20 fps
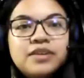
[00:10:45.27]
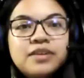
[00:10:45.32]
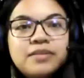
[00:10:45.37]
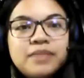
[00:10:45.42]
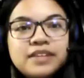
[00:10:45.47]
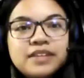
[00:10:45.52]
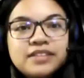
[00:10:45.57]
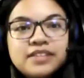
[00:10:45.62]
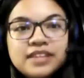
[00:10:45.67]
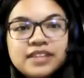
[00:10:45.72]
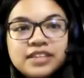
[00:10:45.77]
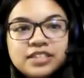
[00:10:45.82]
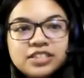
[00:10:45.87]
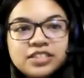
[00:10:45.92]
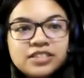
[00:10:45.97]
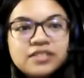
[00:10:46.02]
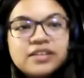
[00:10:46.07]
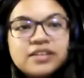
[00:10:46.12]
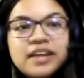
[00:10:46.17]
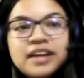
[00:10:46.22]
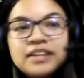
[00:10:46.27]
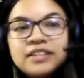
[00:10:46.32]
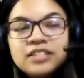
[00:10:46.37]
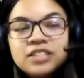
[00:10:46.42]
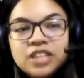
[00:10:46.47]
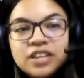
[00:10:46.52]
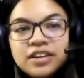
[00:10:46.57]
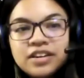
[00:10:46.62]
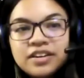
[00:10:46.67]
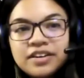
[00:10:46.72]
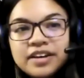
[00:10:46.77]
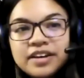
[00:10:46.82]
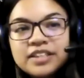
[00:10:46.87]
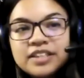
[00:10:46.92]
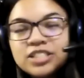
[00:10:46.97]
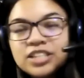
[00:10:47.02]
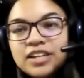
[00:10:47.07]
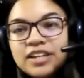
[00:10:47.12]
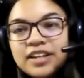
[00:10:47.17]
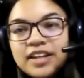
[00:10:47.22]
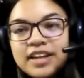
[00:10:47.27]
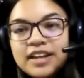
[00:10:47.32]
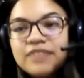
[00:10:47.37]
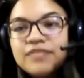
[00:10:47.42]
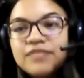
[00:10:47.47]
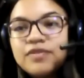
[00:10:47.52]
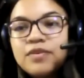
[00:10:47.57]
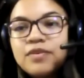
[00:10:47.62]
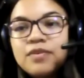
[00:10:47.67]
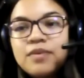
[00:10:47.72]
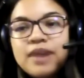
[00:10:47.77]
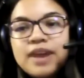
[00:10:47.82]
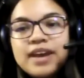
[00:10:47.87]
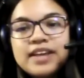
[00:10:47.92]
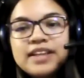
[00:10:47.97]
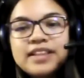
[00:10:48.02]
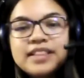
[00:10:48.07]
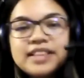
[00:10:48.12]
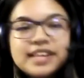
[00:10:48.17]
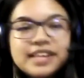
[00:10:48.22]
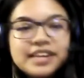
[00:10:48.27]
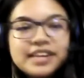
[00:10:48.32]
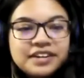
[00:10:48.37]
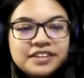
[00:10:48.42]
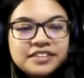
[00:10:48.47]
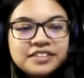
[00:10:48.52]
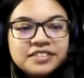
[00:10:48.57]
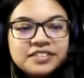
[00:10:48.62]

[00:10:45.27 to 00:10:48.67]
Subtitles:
message to next generation Native Hawaiian leaders?